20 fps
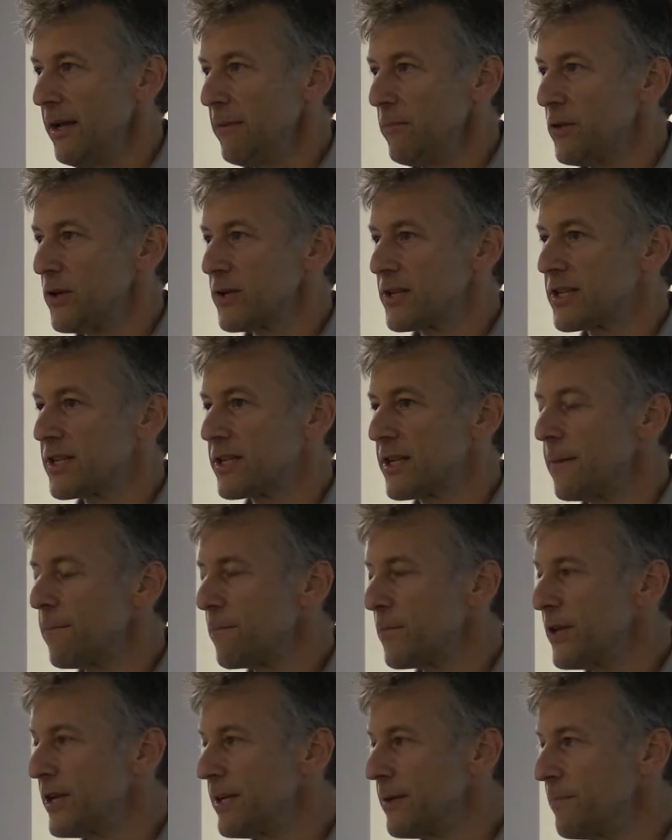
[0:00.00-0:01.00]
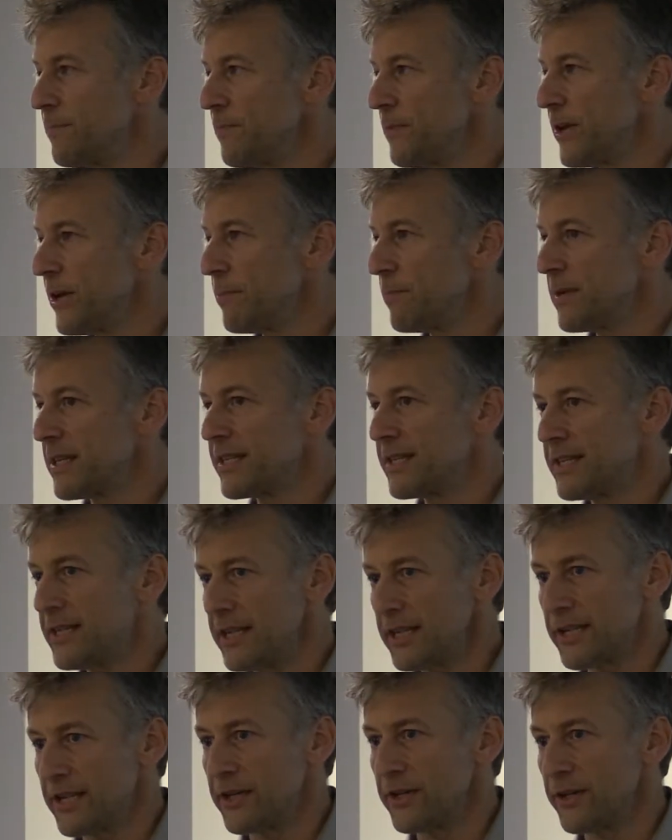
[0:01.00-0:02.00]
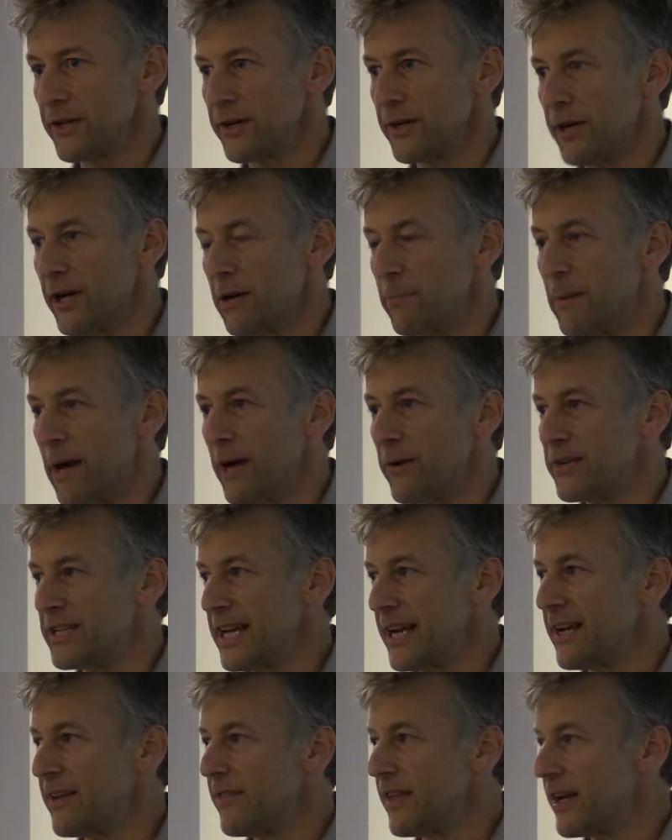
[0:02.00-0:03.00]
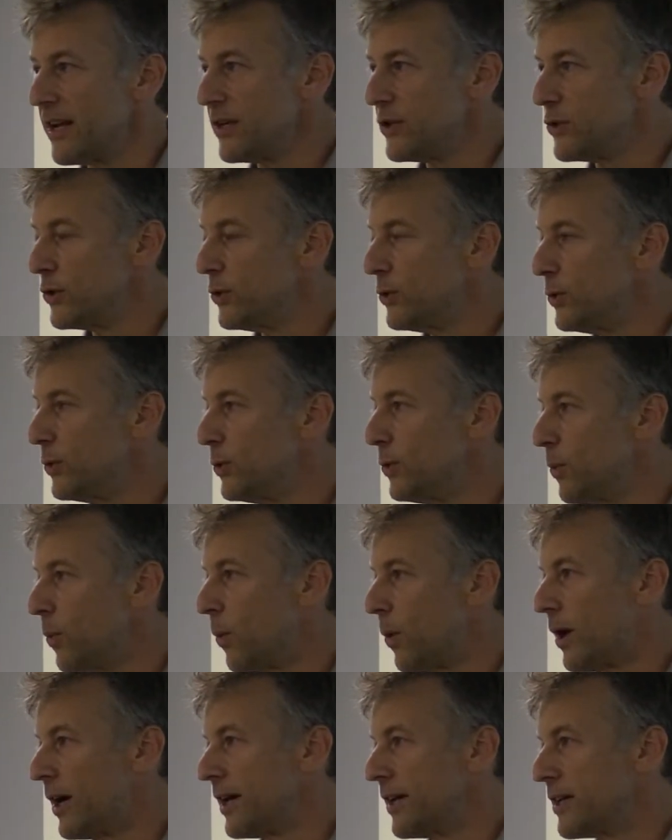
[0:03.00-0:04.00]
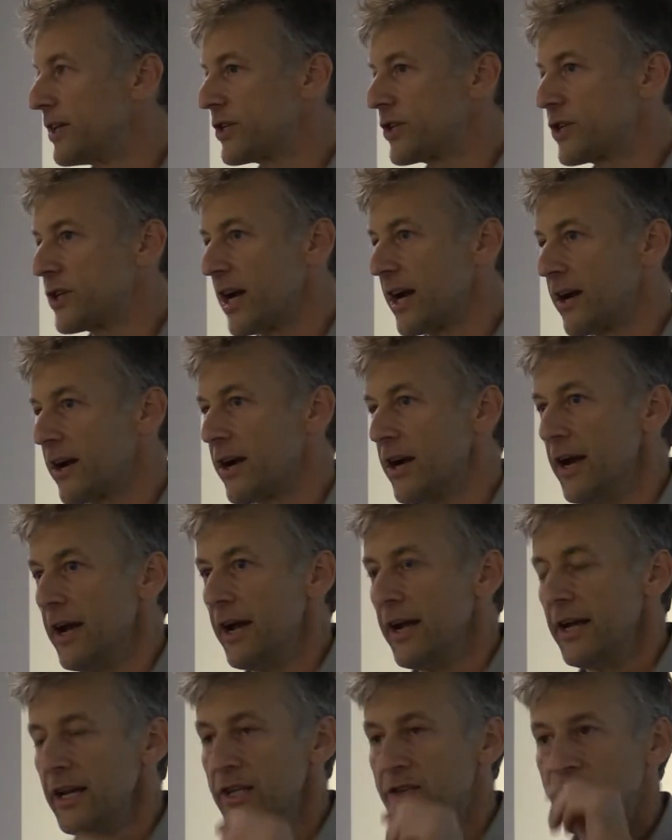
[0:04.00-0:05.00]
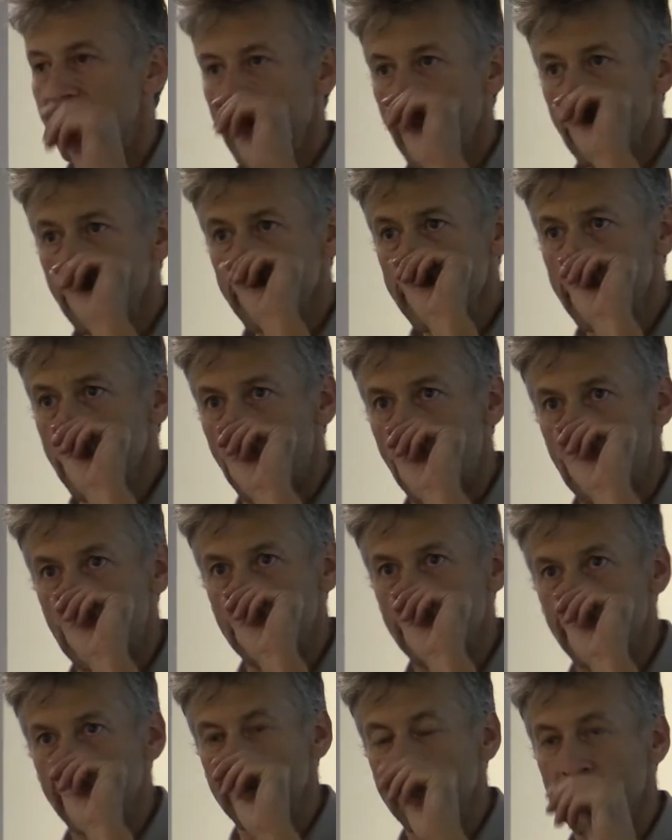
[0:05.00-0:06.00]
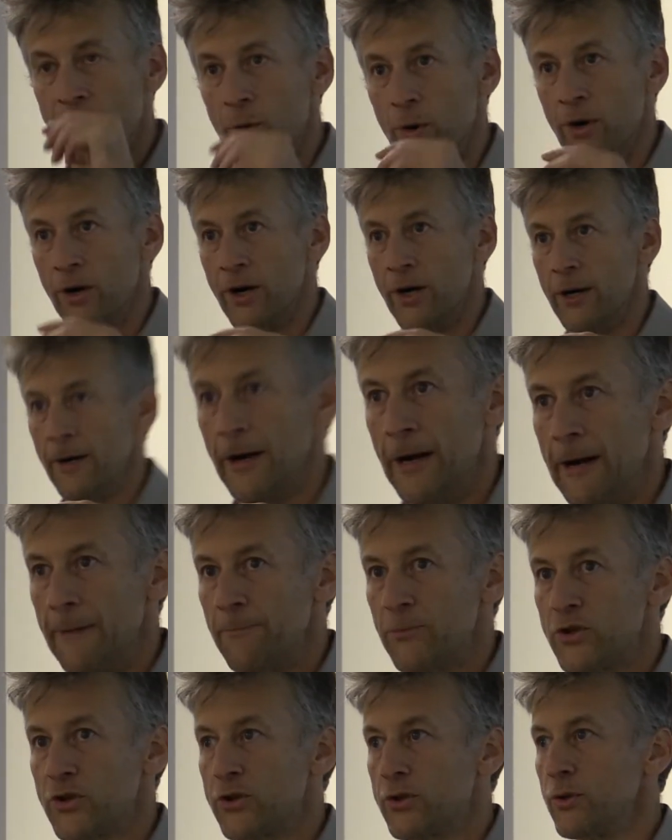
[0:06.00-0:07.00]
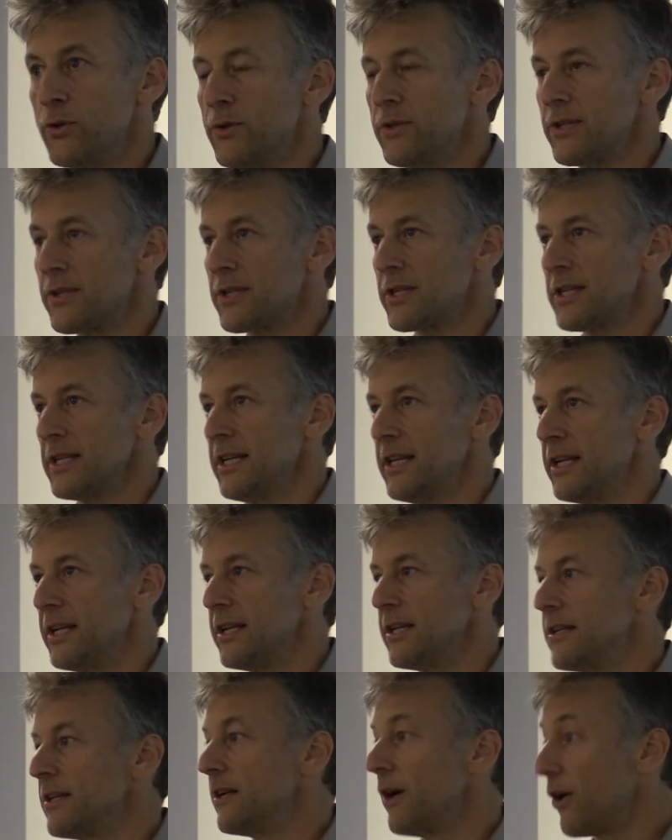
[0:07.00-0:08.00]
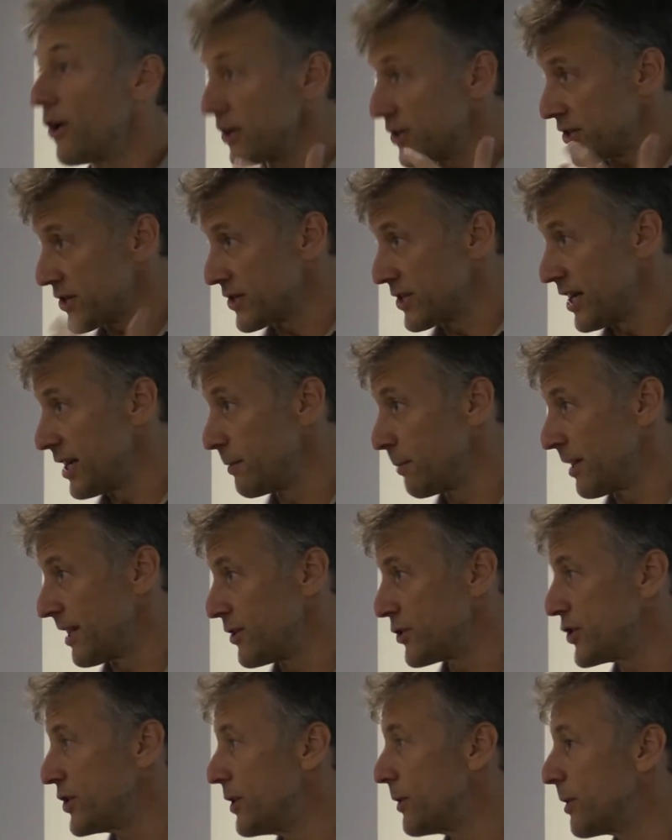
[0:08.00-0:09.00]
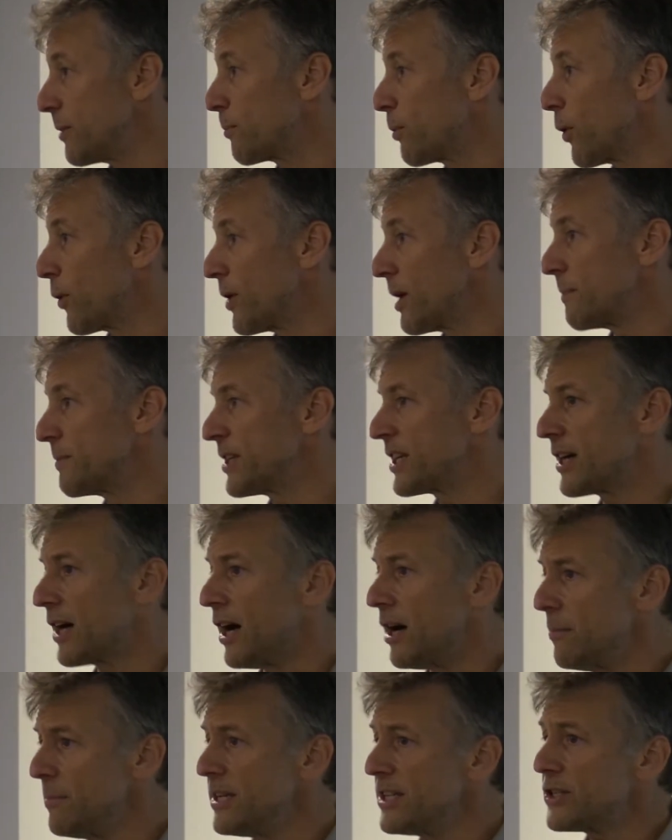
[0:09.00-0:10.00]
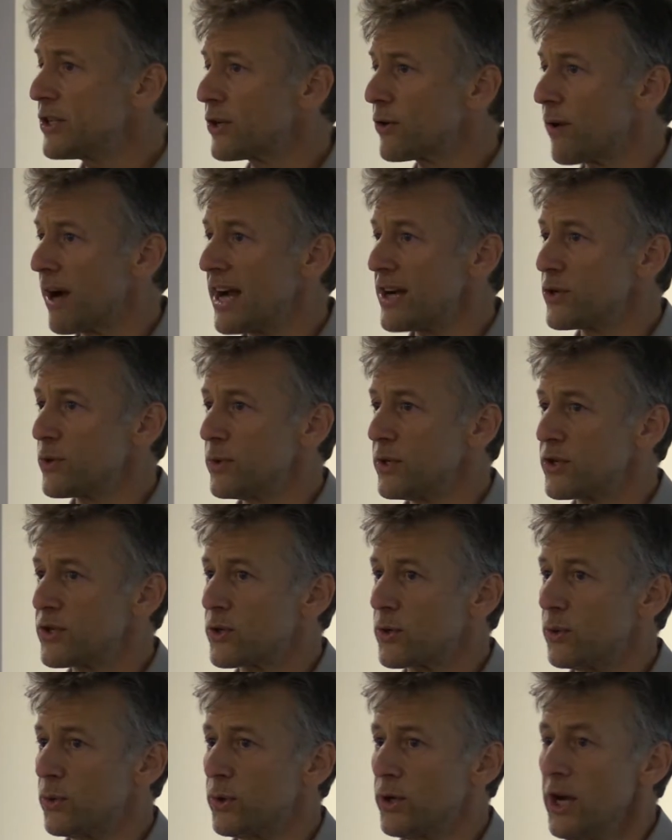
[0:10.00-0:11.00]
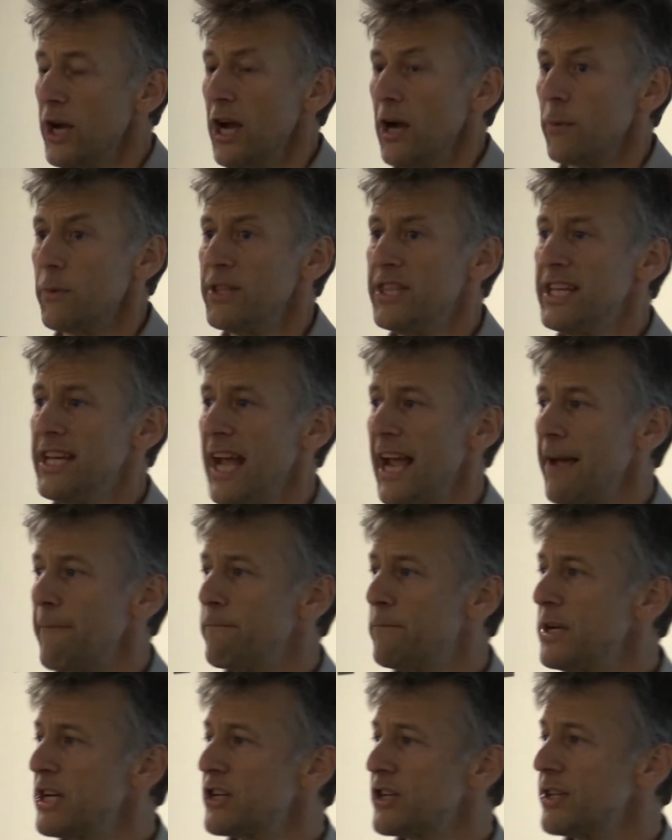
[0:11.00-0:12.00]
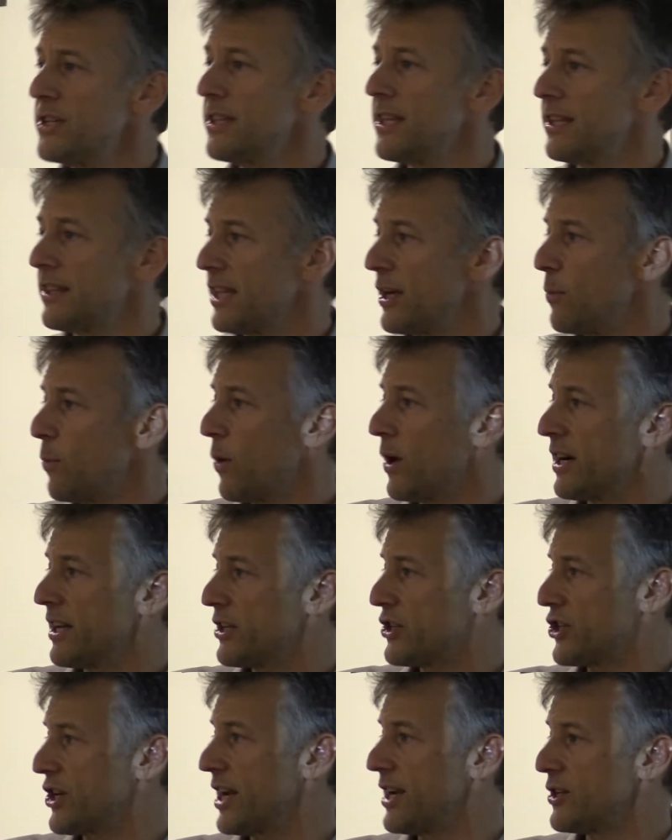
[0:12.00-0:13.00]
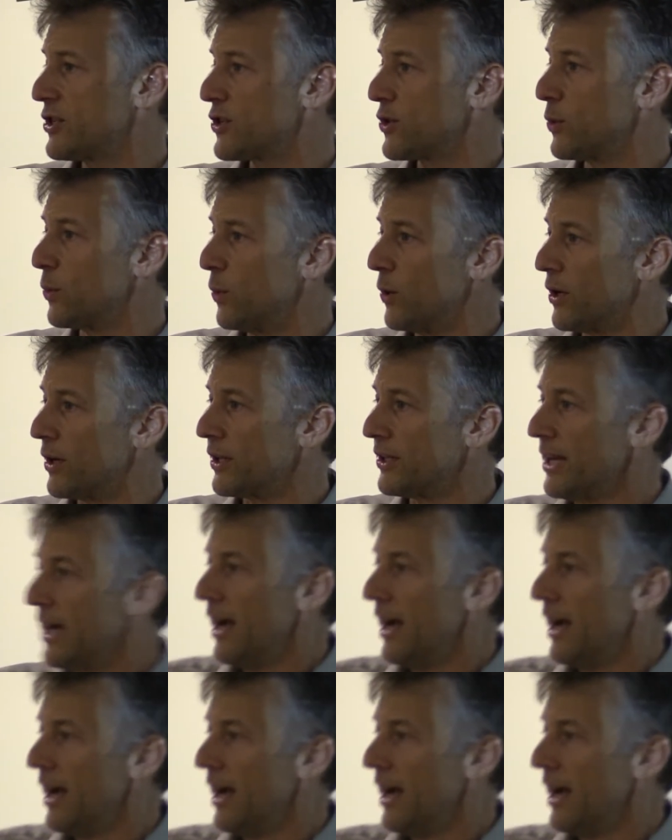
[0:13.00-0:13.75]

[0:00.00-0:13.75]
There's something particular about Dan that I do want to share. It's very common for students in our sustainable engineering program to come into graduate school with the ambition that they want to change the world.